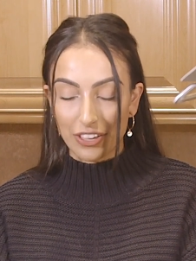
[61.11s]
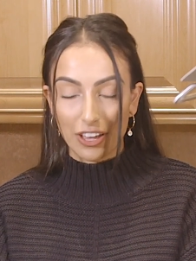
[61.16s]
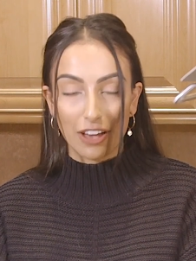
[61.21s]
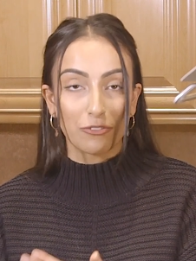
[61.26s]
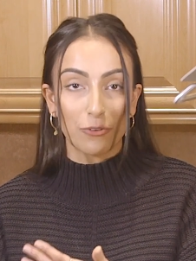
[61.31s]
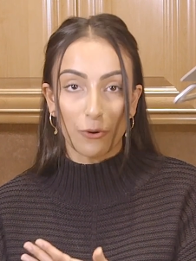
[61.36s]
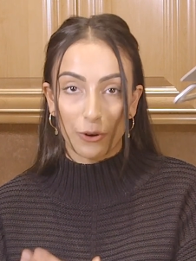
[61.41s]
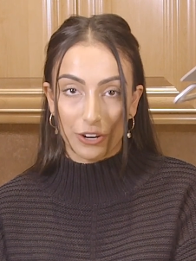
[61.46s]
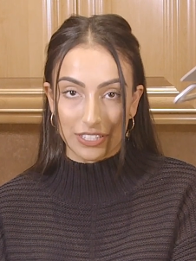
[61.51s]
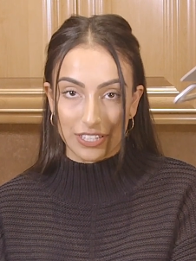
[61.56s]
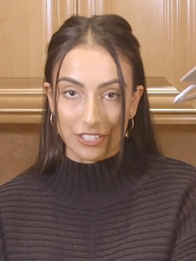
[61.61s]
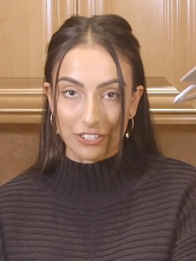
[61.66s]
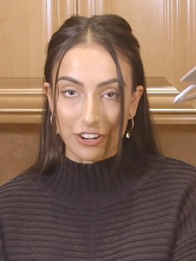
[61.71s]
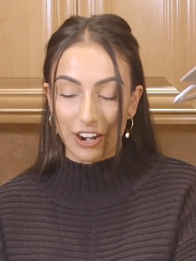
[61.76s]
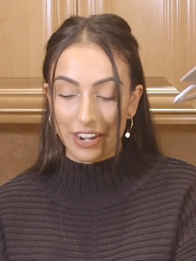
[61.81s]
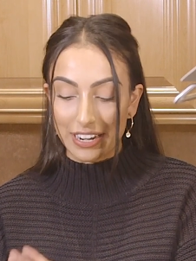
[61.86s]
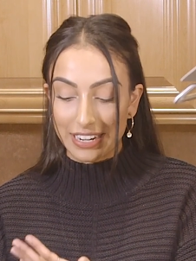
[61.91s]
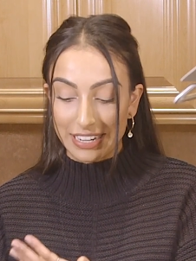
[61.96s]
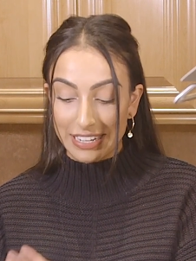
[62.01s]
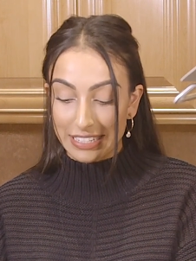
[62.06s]
of course, the
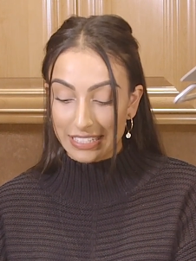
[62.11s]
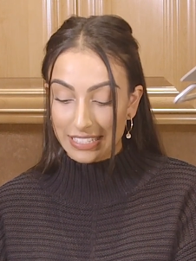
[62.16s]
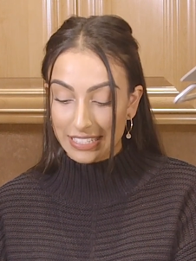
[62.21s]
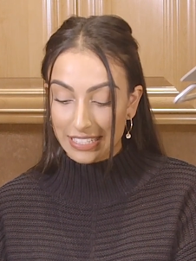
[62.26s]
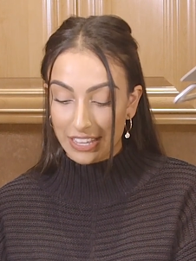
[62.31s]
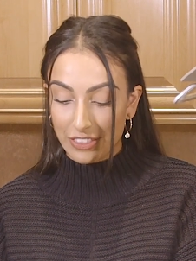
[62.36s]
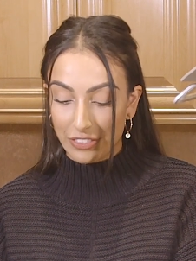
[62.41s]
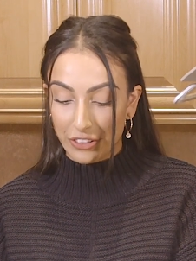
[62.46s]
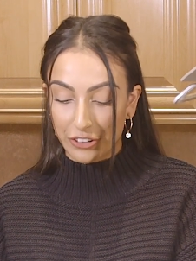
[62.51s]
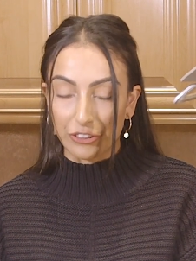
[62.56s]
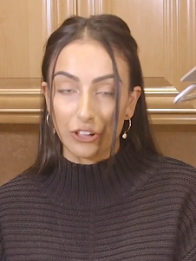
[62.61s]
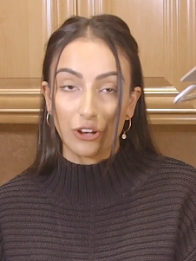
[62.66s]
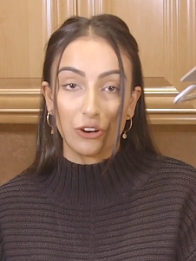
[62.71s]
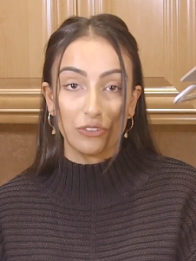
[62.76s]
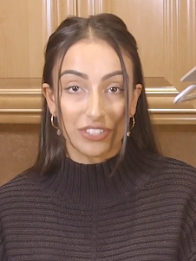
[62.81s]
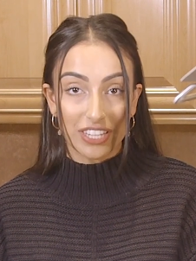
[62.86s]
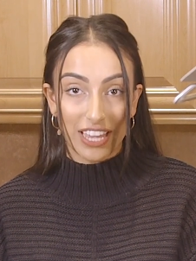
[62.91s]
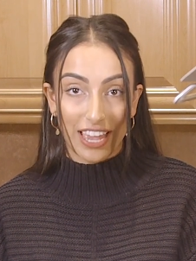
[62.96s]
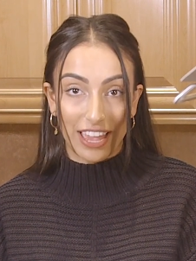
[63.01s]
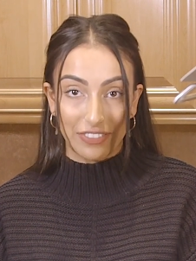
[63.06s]
star anise, the
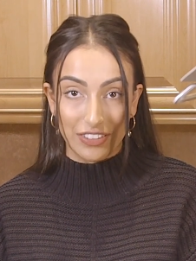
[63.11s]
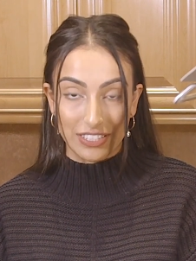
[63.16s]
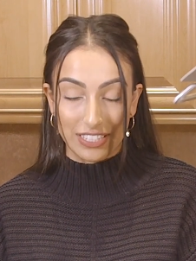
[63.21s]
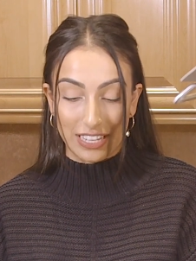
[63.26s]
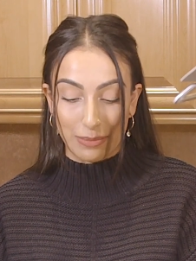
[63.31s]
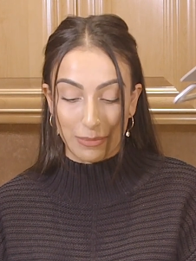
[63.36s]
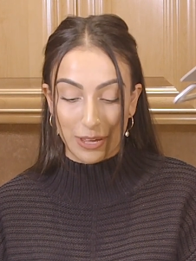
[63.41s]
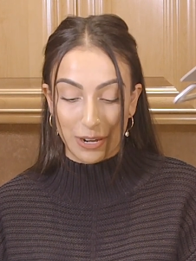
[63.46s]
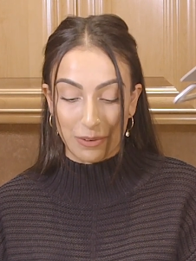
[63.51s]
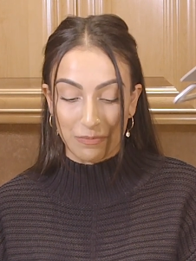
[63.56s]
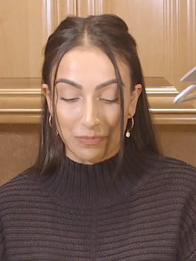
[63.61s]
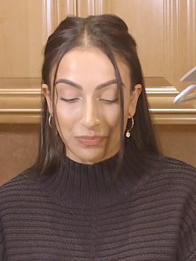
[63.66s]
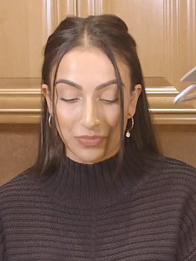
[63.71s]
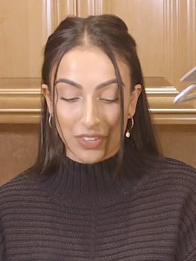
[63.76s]
cloves, and the cinnamon.